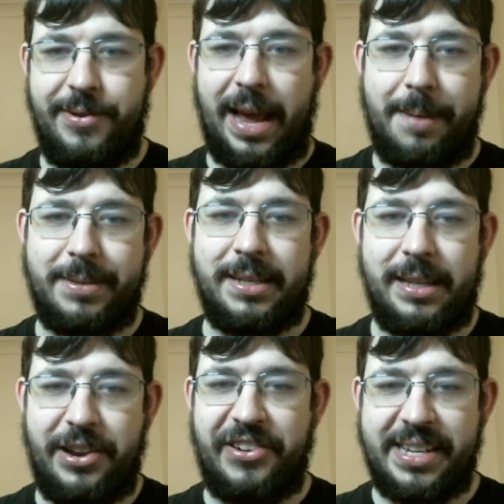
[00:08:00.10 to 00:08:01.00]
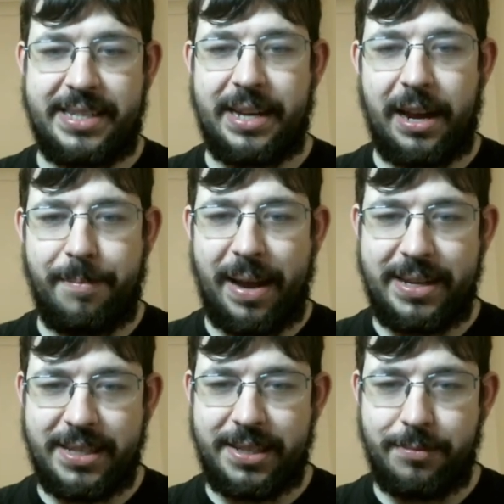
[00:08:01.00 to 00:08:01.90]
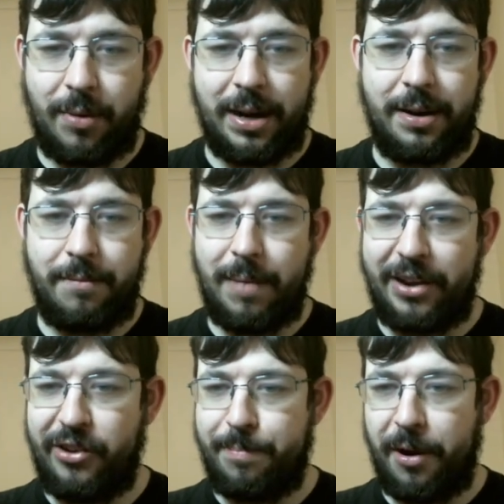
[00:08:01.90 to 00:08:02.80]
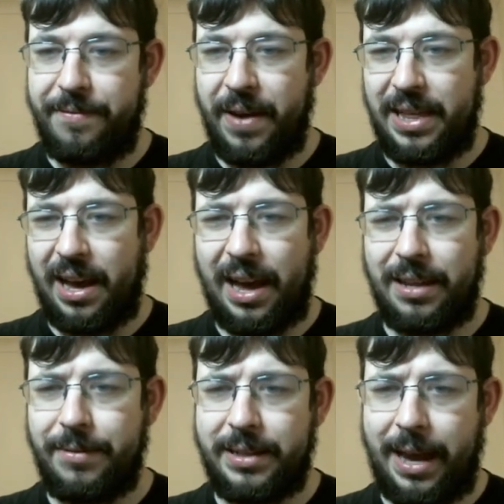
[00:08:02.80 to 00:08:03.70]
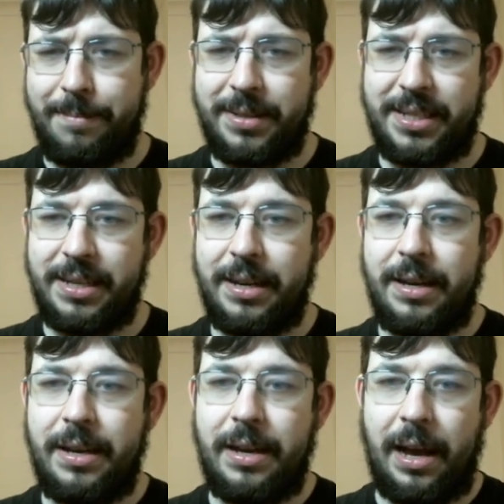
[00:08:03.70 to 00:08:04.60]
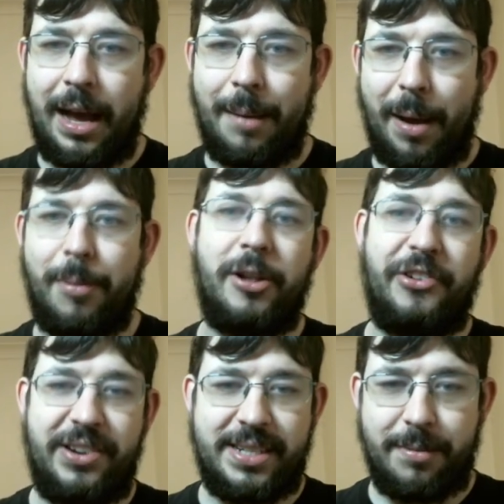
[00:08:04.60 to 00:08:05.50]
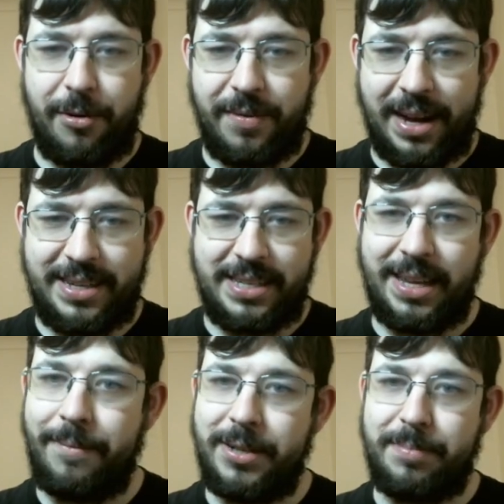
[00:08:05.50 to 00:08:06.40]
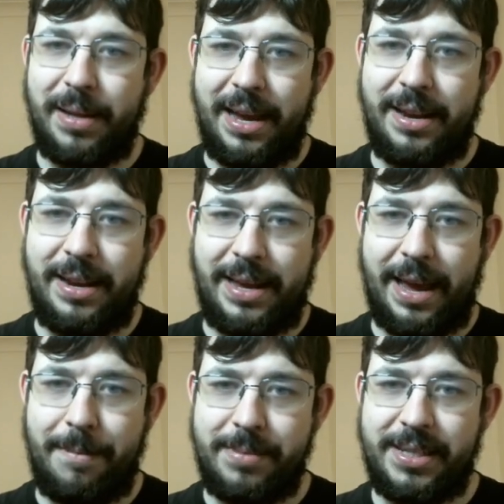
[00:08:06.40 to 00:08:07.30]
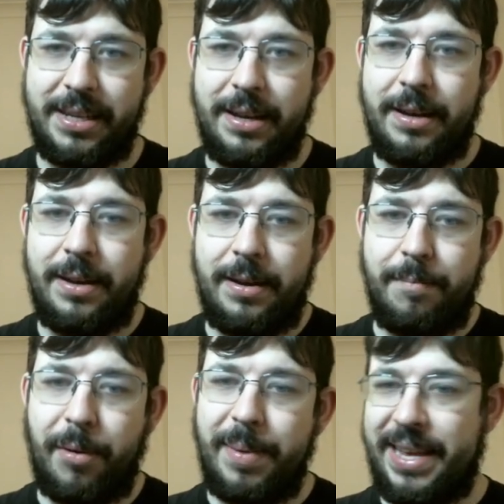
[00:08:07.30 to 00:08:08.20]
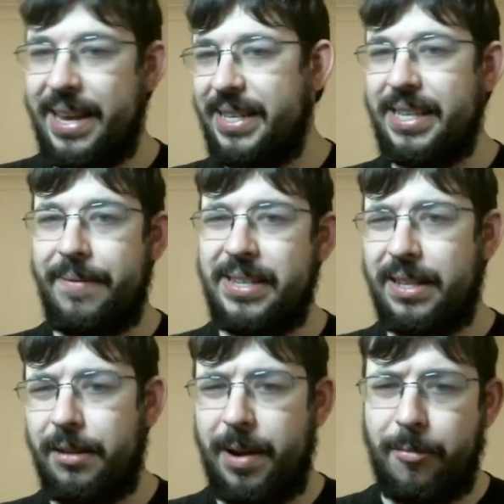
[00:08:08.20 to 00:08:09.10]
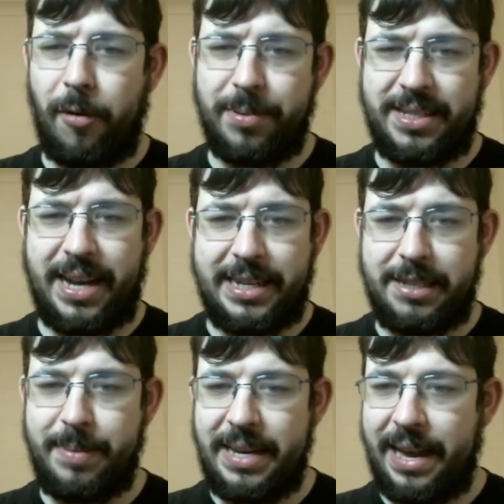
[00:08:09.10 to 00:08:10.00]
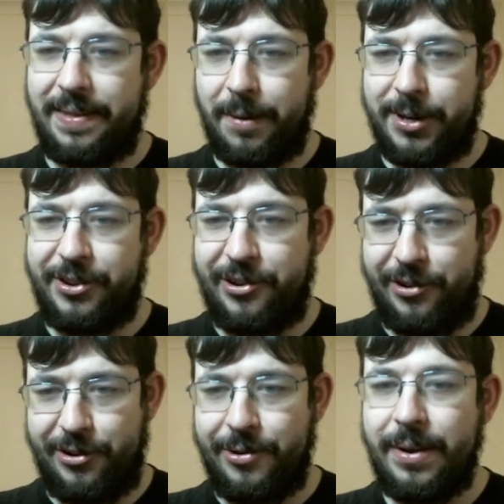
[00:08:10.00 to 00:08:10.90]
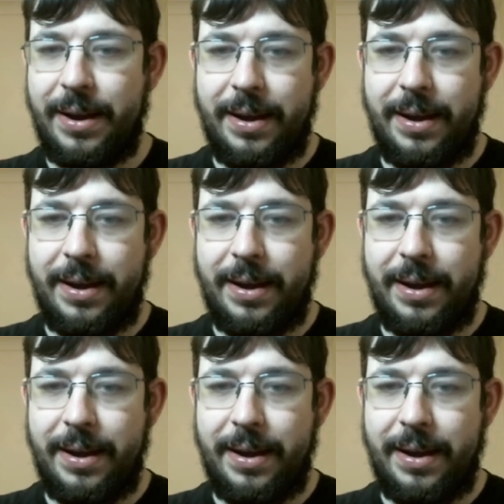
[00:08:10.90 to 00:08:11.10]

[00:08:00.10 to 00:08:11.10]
games in the Lee Chess database. One, actually both fairly high-level games. My apologies, the move knight d7 was played in the games. Probably king d7 is a little bit more precise, but yeah, there were two